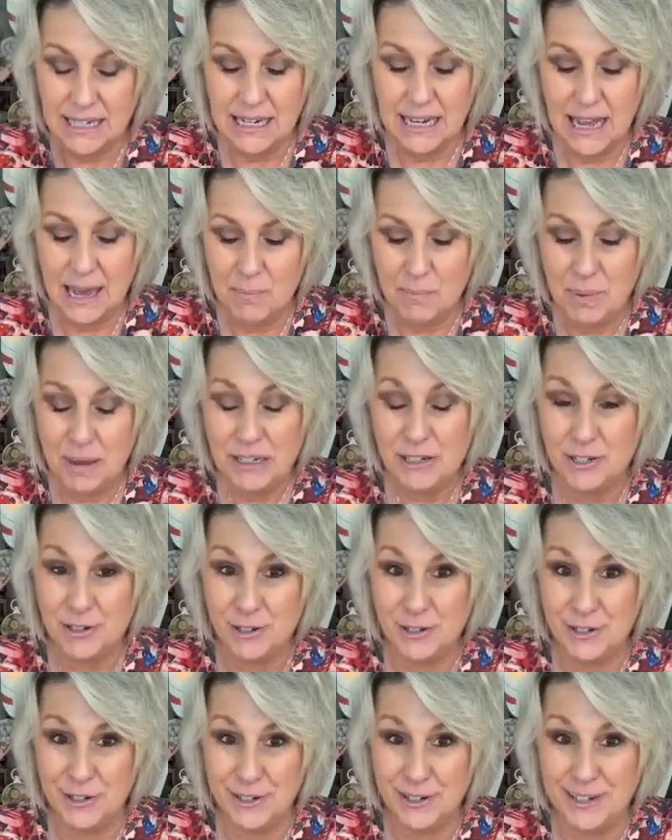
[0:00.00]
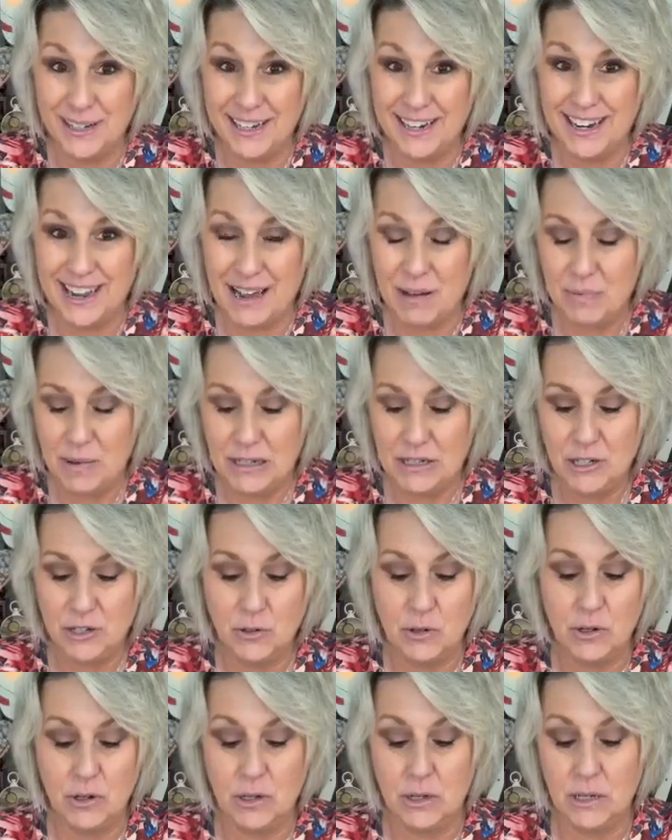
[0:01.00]
Cindy, I bet you could. I
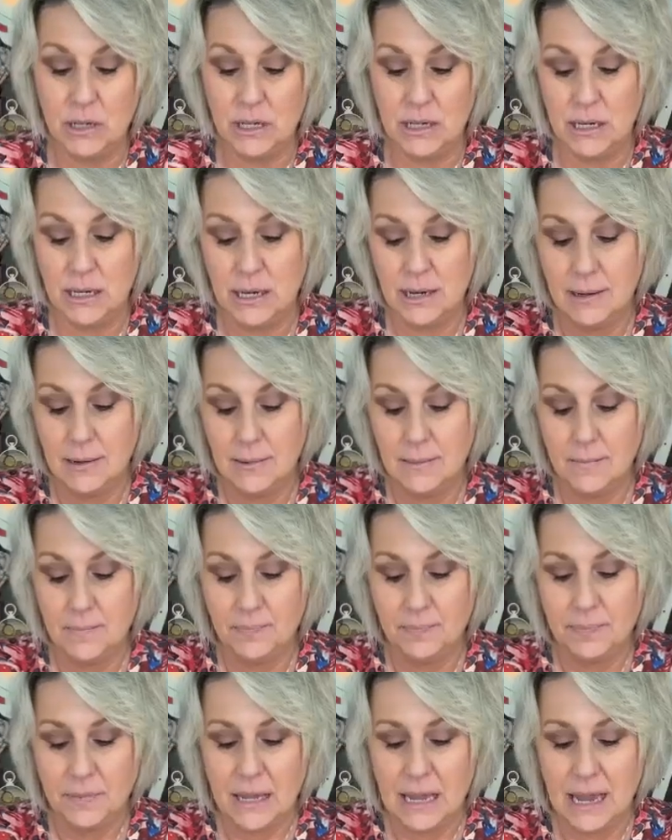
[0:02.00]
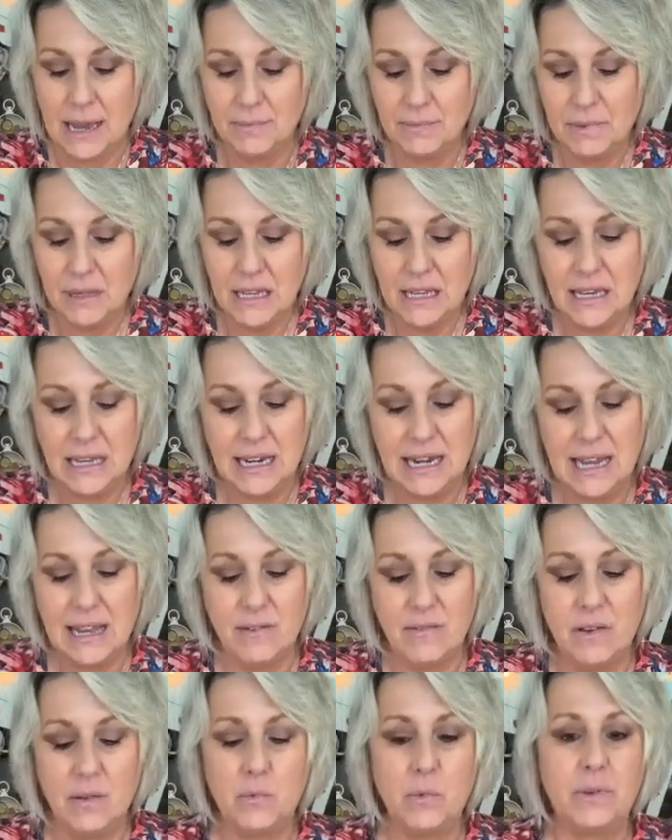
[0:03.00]
bet you could. I'm thinking
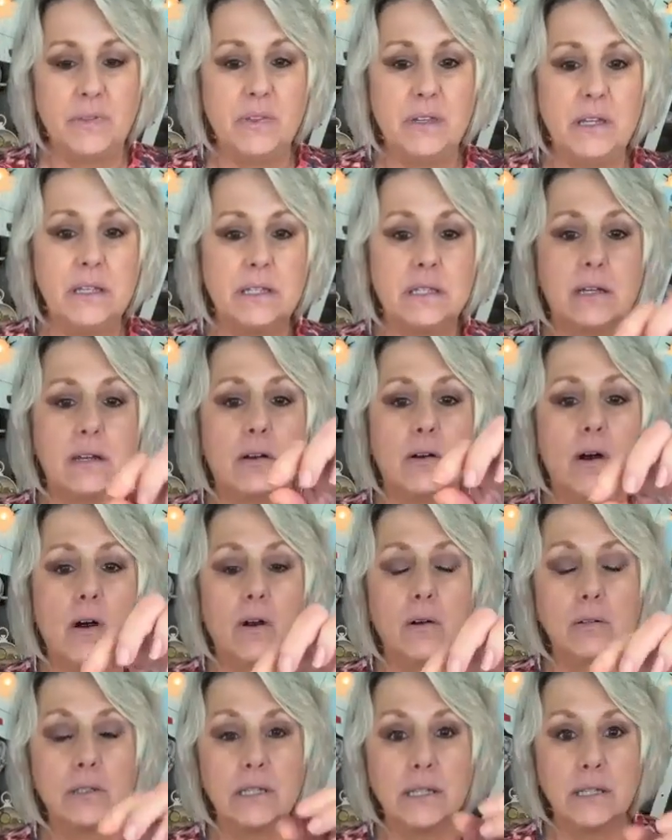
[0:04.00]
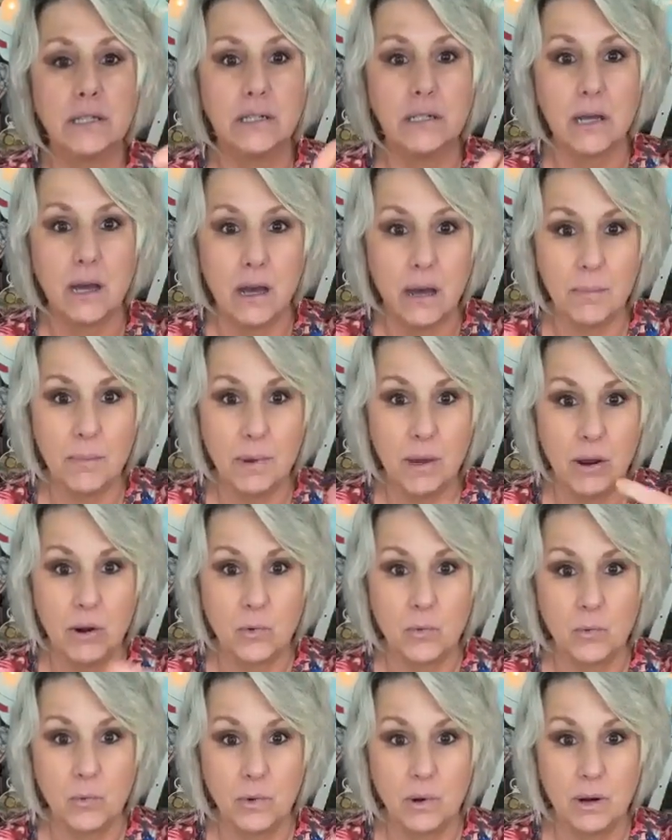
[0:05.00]
even with these little holes at the top,
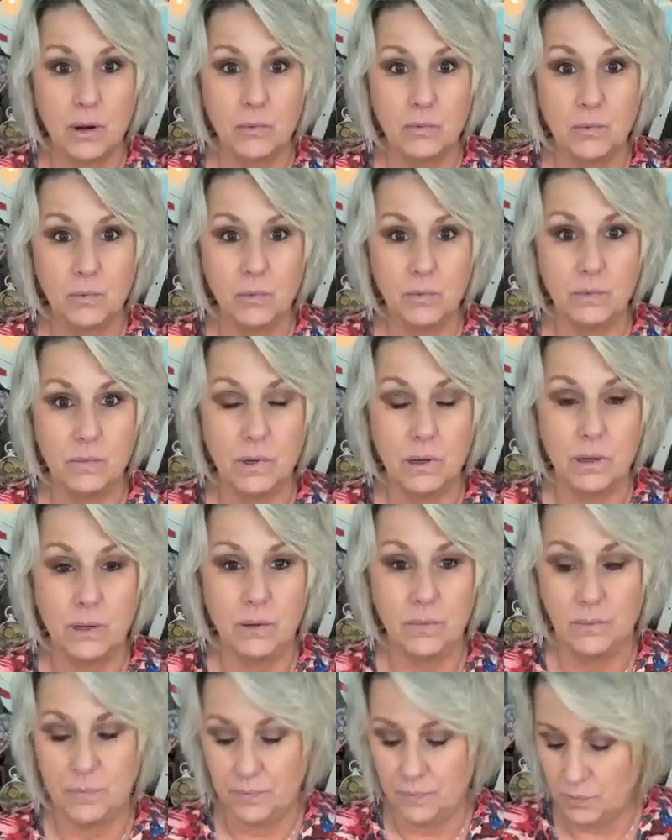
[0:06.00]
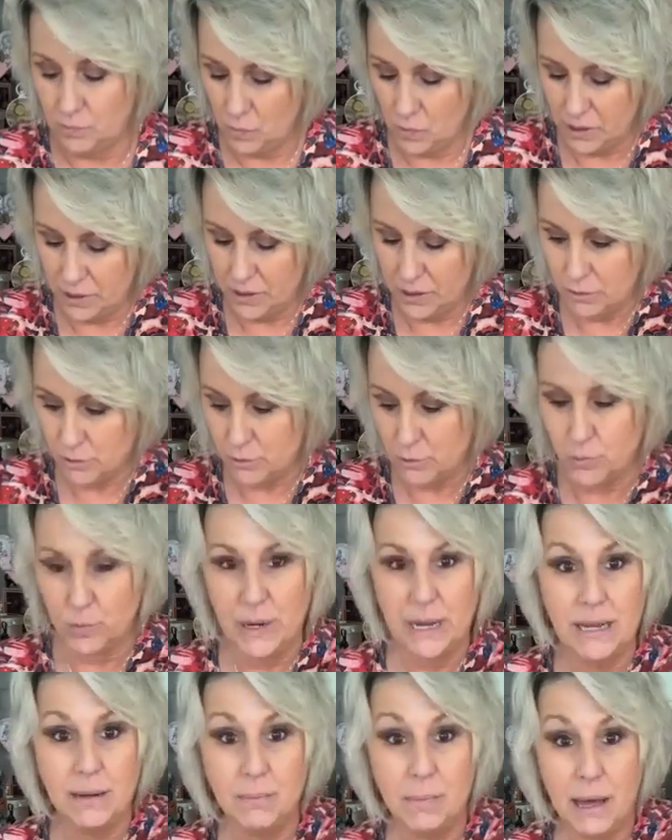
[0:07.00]
a, a um, one of those
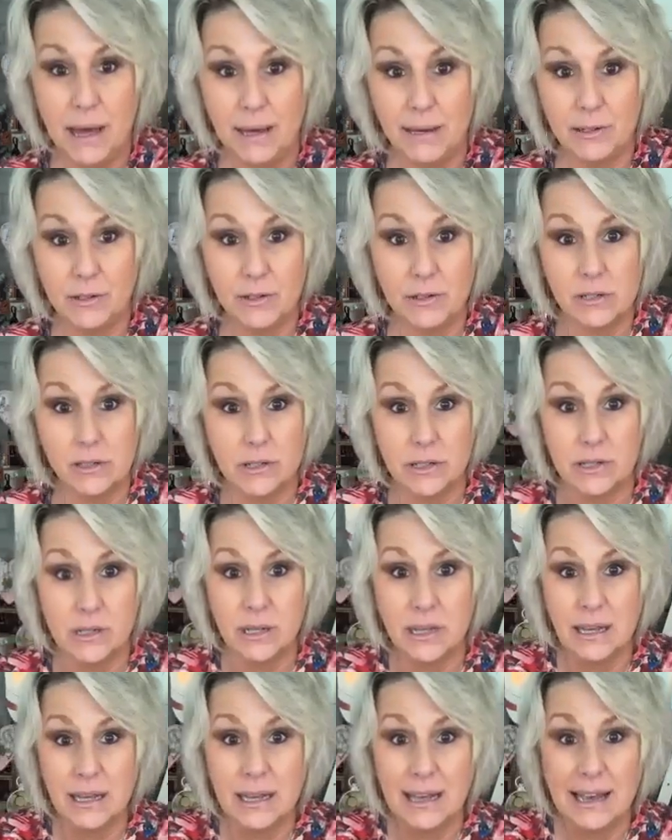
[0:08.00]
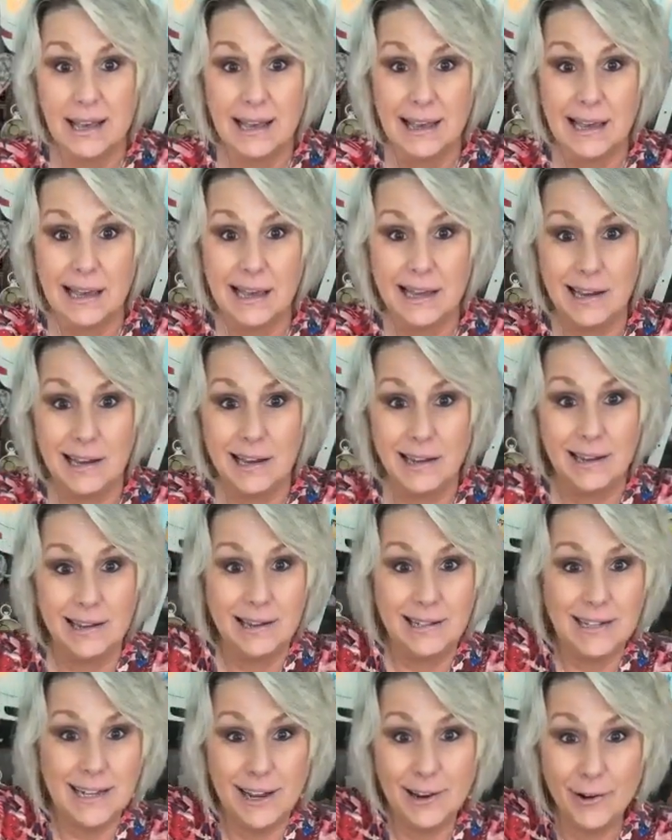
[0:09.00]
ring binders
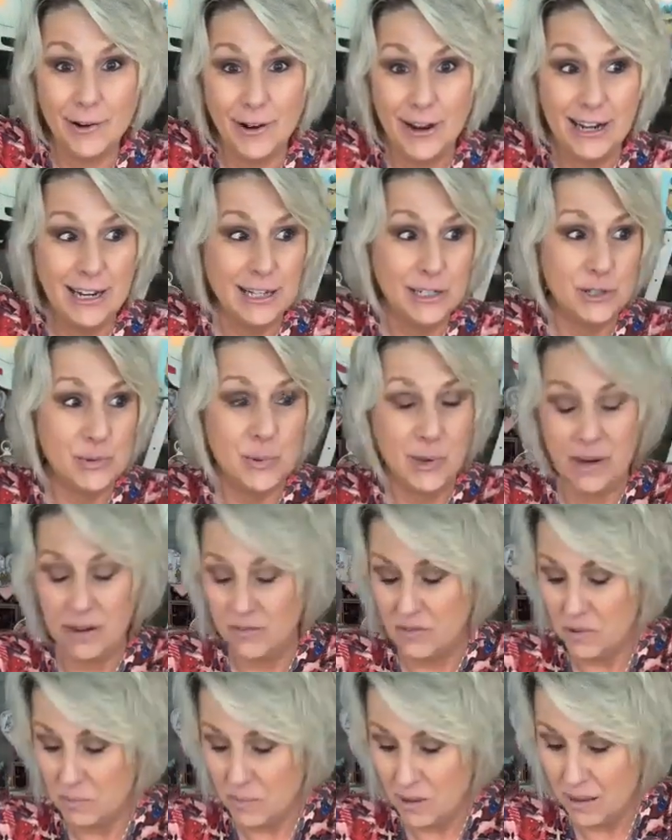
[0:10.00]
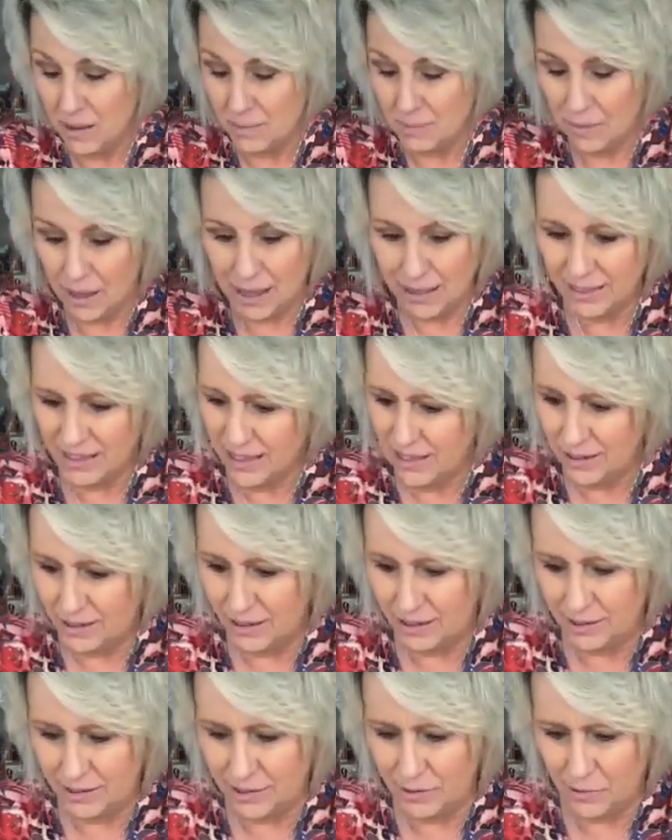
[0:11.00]
and decorate each one of them up. I think
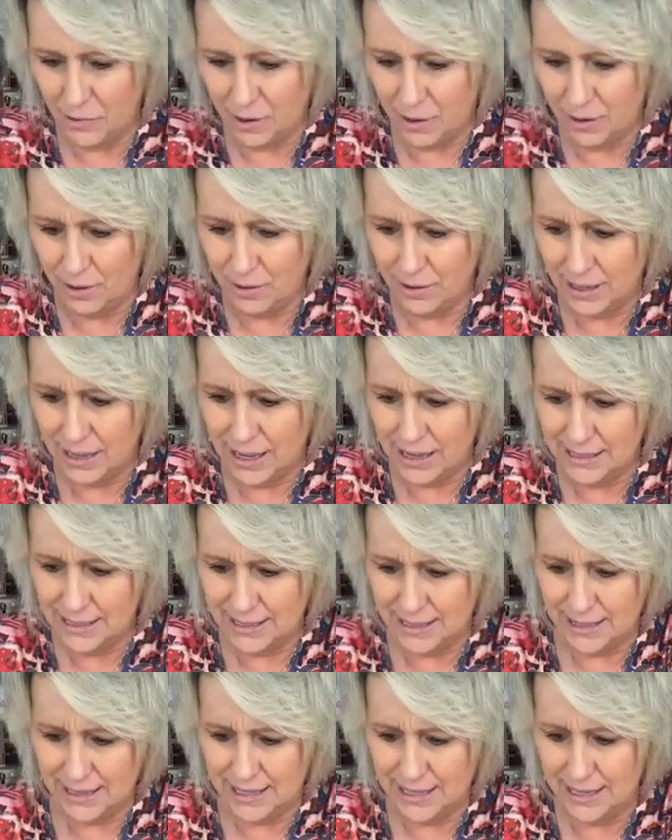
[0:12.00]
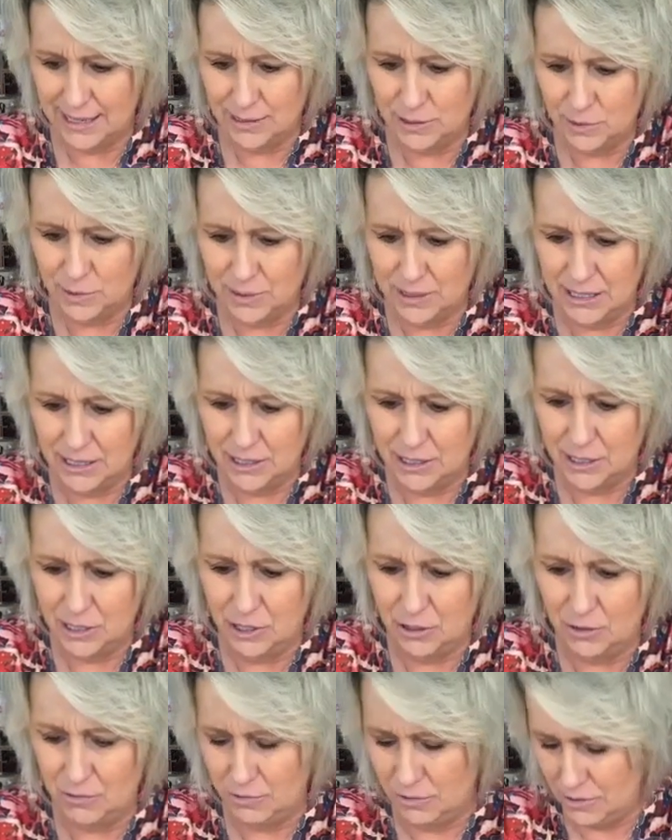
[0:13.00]
you could do all kinds of things with these
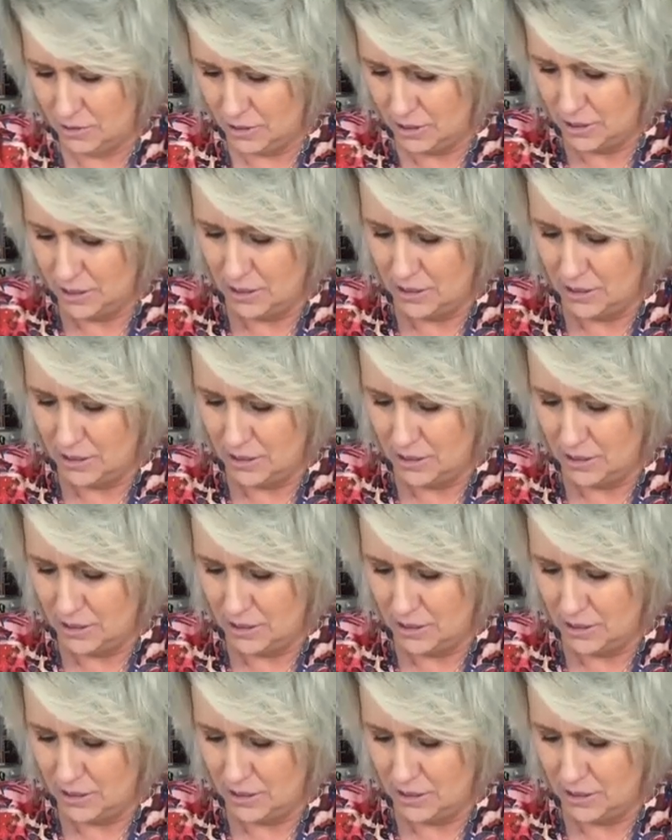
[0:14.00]
cute